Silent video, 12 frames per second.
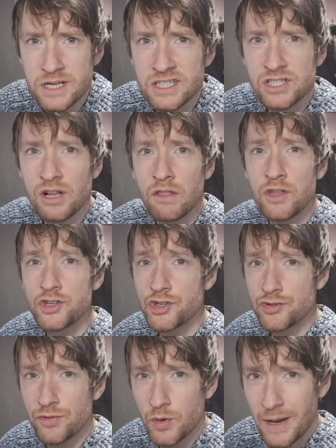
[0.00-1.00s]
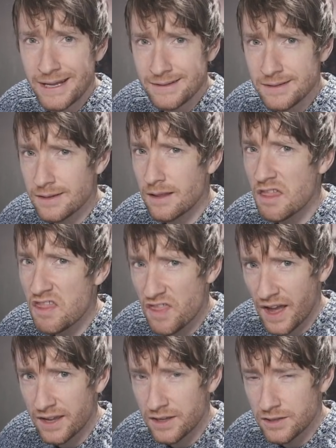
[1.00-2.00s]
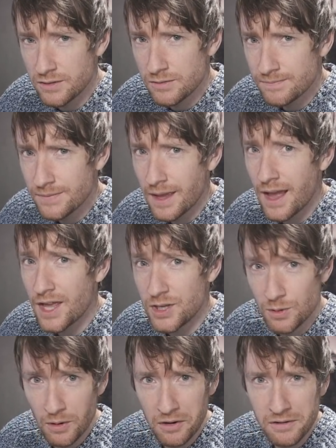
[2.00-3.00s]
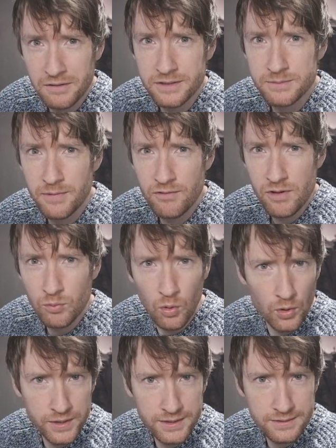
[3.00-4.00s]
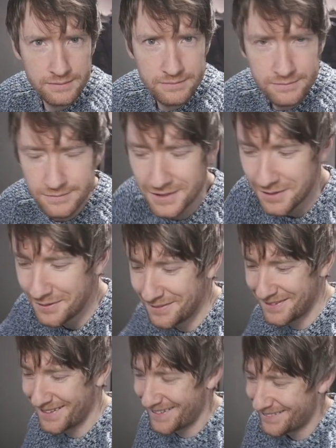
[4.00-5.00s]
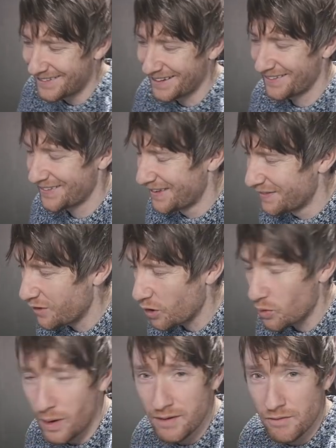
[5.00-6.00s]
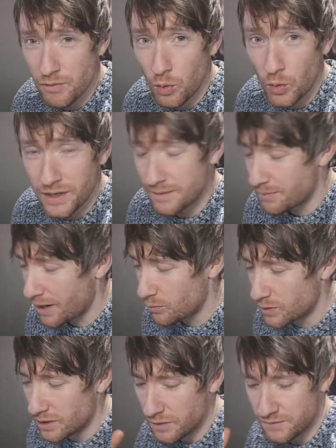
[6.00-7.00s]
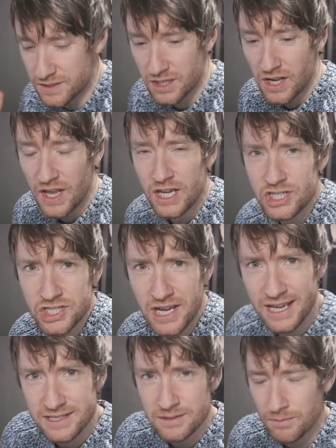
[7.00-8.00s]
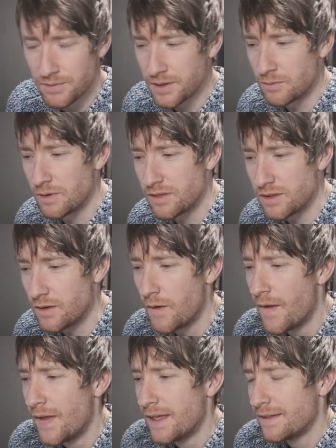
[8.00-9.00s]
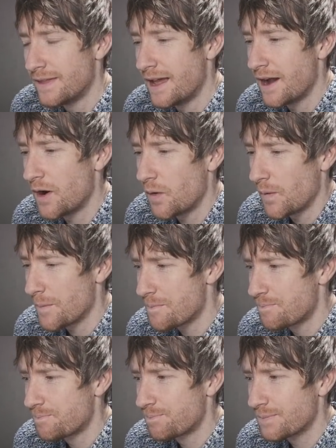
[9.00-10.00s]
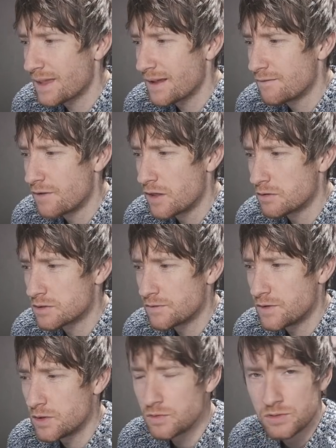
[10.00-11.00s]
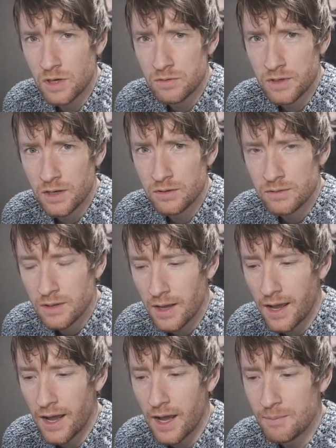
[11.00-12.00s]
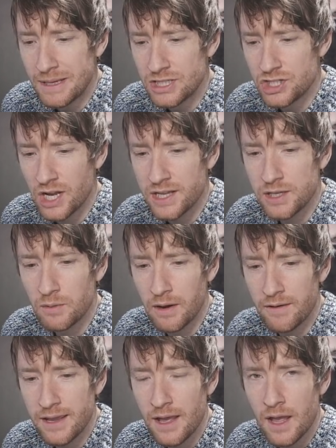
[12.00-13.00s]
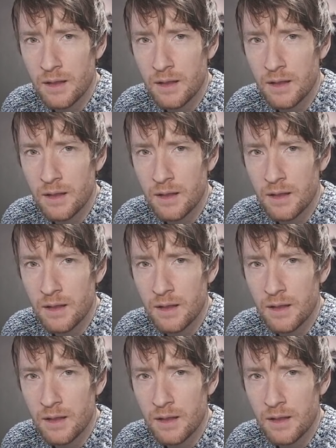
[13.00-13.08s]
until the true end, thank you. You are going to be rewarded. Well, not quite rewarded, but I would love to share something with you. Now, for those of you who don't know, in January,